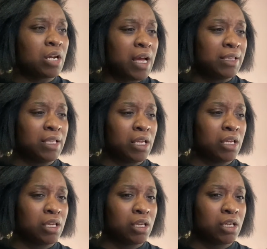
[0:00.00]
I
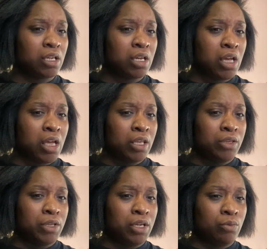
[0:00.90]
think
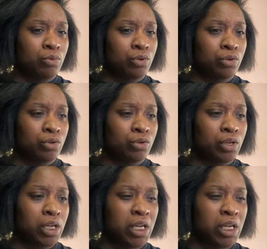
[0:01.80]
they were